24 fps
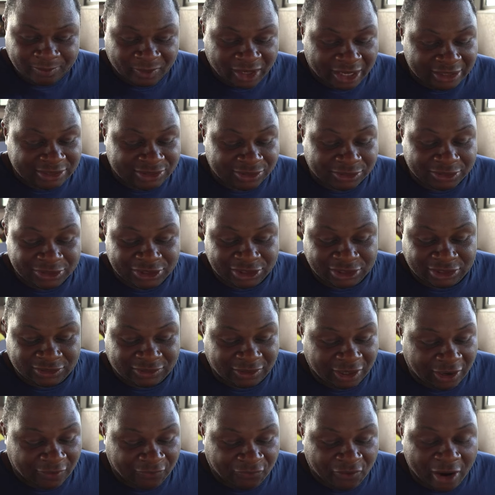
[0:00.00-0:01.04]
It's literally just
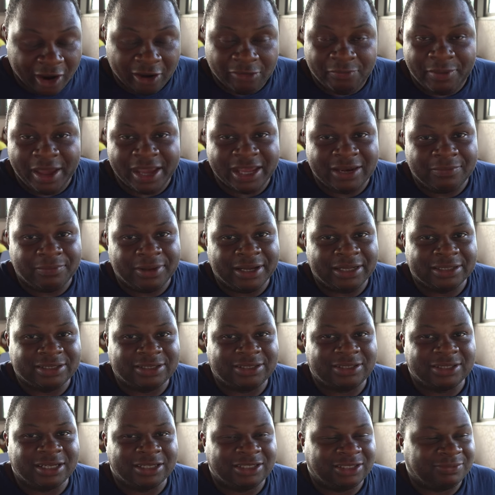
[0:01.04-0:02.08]
a fried bacon
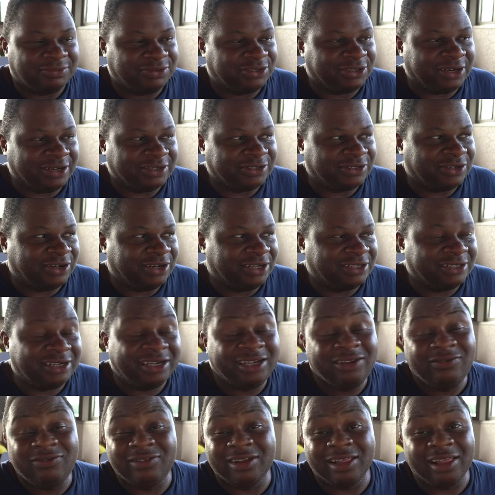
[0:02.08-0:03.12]
bits and some sauce on it. Not
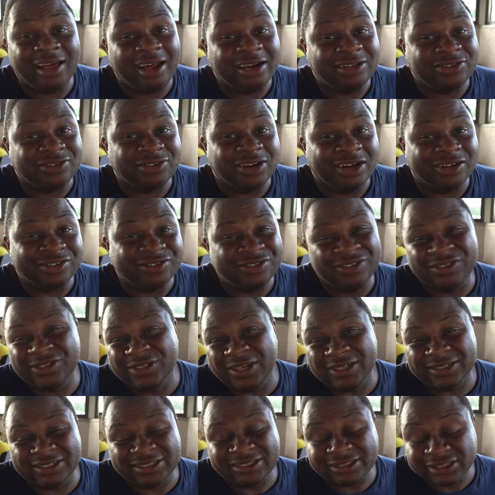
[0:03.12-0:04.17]
even a lot of sauce. And the
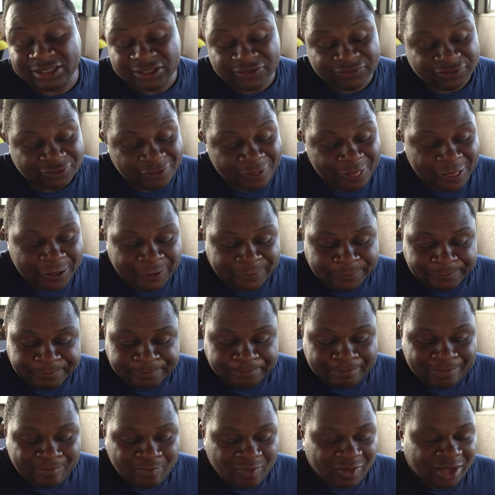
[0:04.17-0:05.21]
sauce
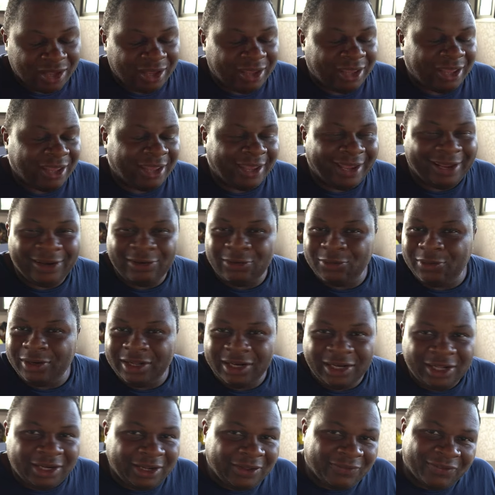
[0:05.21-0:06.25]
itself ain't
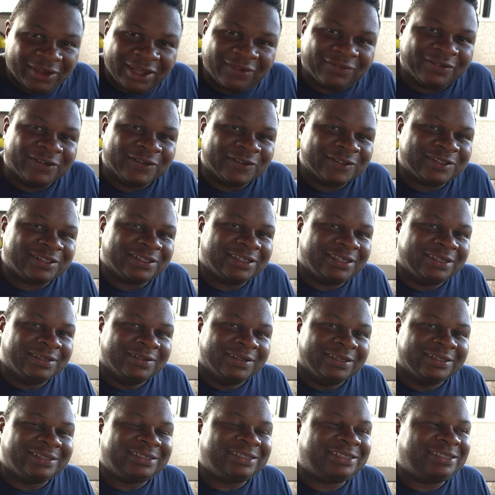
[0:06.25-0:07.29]
doing any favors.
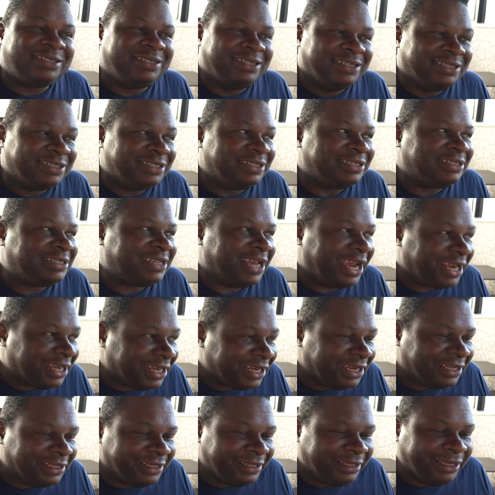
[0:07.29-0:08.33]
It's is it
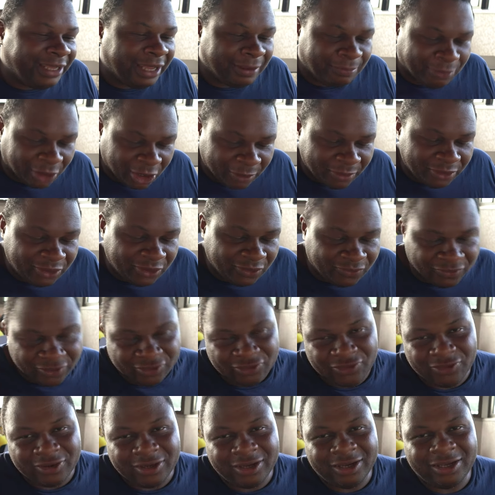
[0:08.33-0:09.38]
technically a barbecue
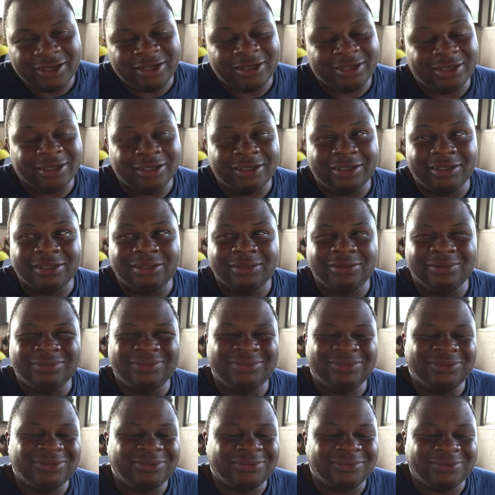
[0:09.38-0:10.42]
French fry? Um,
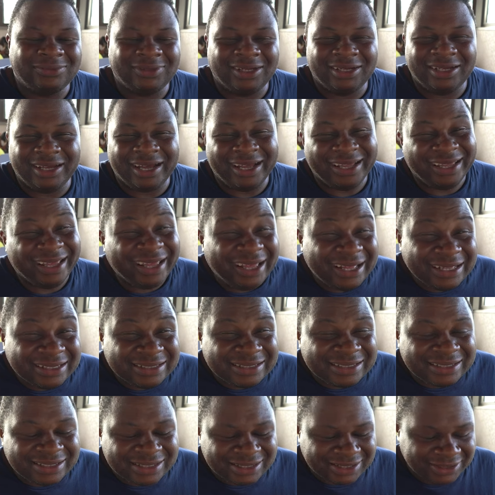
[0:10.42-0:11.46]
I
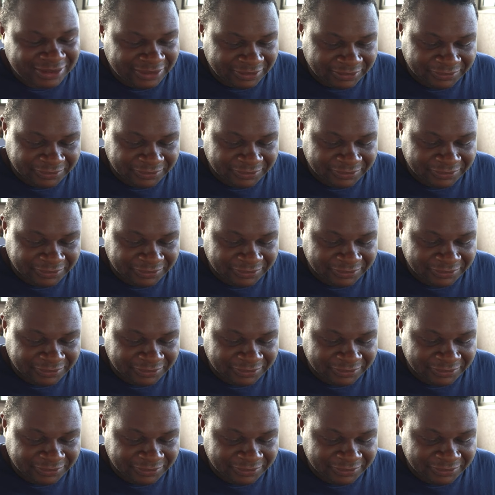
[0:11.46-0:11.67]
guess.